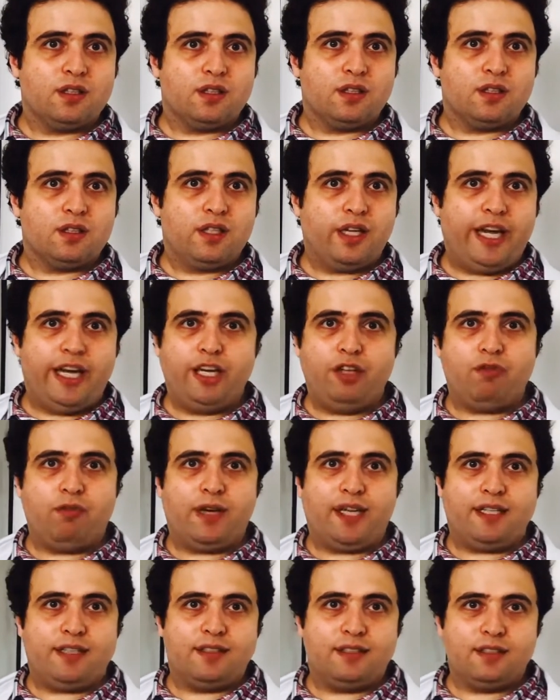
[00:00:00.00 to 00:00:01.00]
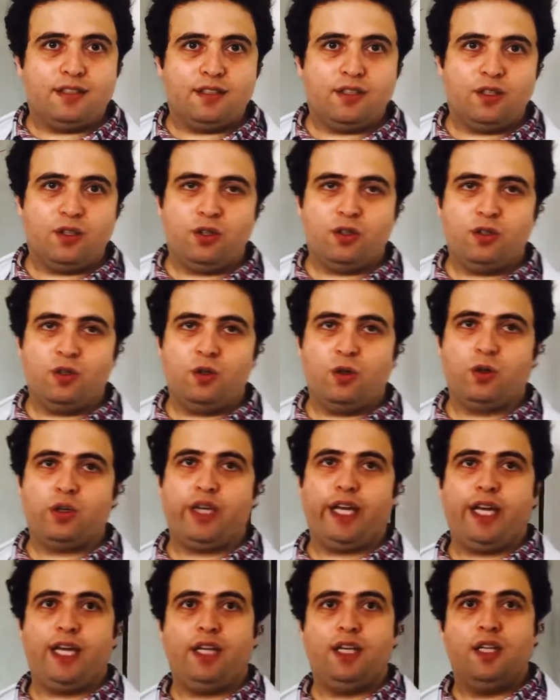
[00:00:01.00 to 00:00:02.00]
Anyone?
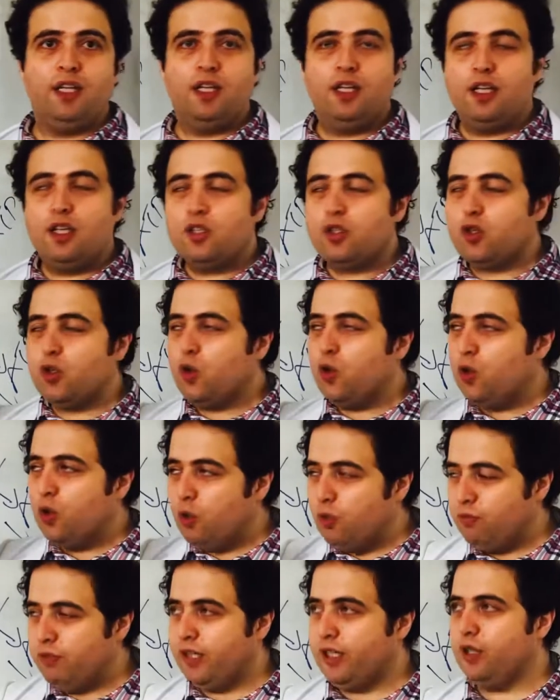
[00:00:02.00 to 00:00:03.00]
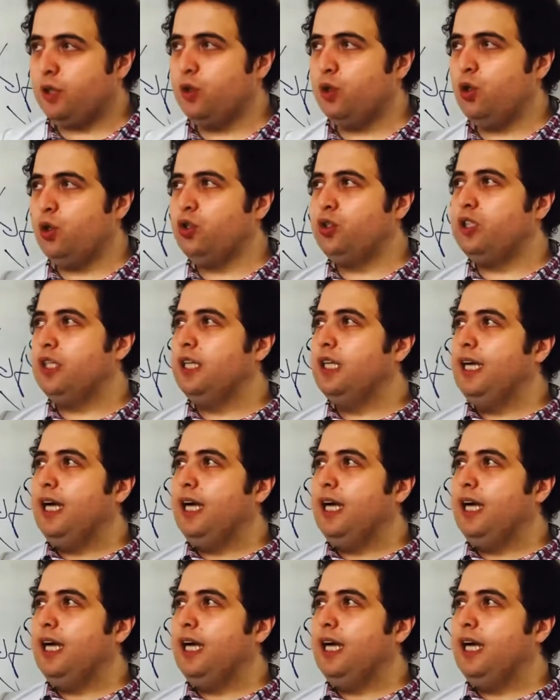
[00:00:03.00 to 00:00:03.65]
Okay, so very good.